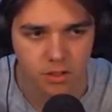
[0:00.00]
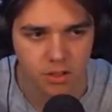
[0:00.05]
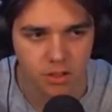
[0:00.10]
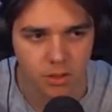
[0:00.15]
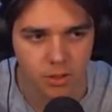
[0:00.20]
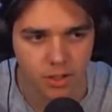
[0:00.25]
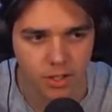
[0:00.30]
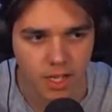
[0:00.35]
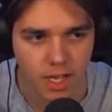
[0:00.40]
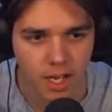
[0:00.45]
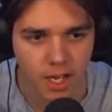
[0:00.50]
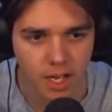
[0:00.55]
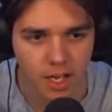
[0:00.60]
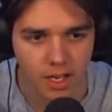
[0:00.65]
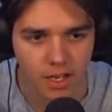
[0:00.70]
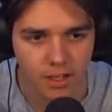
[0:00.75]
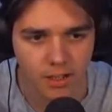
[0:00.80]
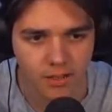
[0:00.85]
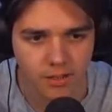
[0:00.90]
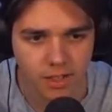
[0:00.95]

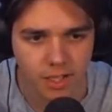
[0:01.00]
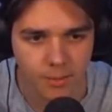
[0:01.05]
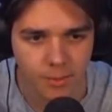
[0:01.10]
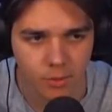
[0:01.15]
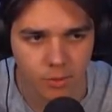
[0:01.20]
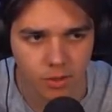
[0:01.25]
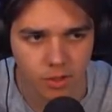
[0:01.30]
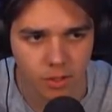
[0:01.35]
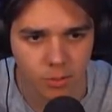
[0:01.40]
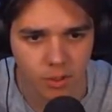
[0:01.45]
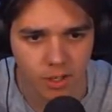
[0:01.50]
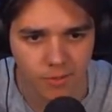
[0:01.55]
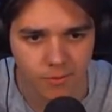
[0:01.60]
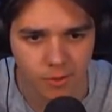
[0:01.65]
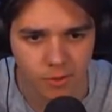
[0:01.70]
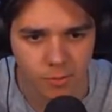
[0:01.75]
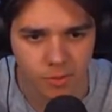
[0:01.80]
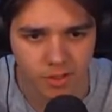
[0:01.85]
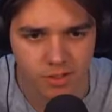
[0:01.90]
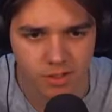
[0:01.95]
Okay, time to run away
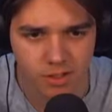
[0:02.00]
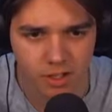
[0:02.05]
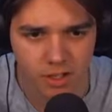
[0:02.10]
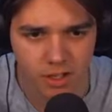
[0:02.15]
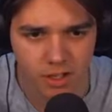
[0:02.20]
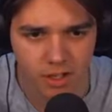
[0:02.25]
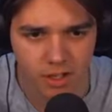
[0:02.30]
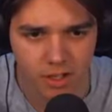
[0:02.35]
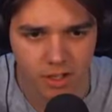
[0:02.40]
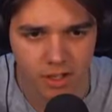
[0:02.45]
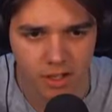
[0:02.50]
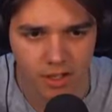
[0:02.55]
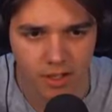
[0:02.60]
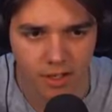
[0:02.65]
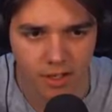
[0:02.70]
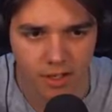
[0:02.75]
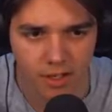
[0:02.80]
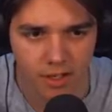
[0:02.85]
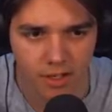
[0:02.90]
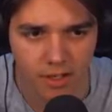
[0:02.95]
from this
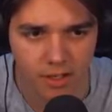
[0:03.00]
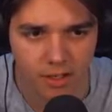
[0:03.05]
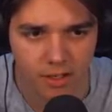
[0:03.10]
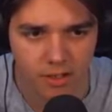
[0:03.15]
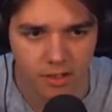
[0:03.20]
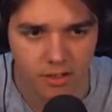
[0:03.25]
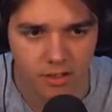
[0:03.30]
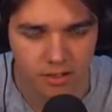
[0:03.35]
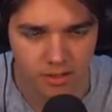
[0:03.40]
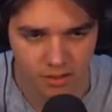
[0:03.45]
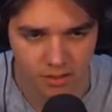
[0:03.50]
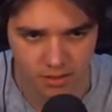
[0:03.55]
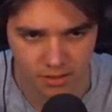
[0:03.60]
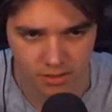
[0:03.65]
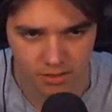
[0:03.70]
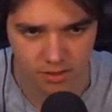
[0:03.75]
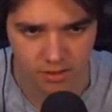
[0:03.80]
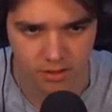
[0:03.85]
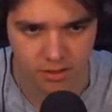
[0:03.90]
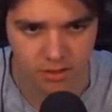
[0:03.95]
guy.
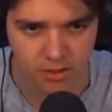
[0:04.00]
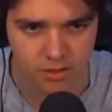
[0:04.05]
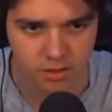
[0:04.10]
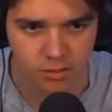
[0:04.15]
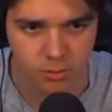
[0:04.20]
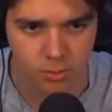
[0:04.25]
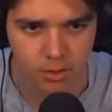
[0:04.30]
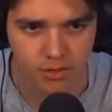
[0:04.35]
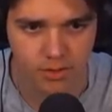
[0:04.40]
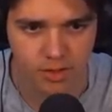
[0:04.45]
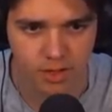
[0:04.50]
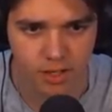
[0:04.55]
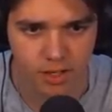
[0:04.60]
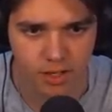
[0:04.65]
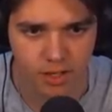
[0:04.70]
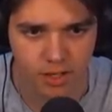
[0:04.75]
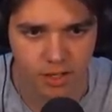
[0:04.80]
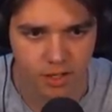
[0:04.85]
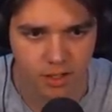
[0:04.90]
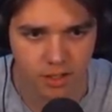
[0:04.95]
What the
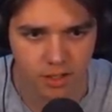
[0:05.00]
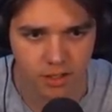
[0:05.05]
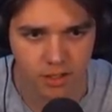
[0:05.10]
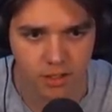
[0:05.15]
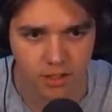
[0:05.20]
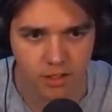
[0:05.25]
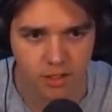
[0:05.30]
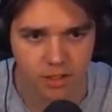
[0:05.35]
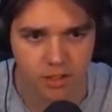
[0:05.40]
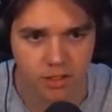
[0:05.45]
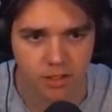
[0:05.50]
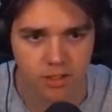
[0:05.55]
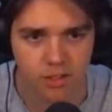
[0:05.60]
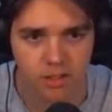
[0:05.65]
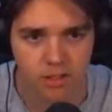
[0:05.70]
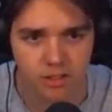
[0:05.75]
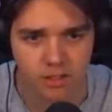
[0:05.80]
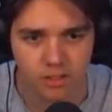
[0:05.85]
hell?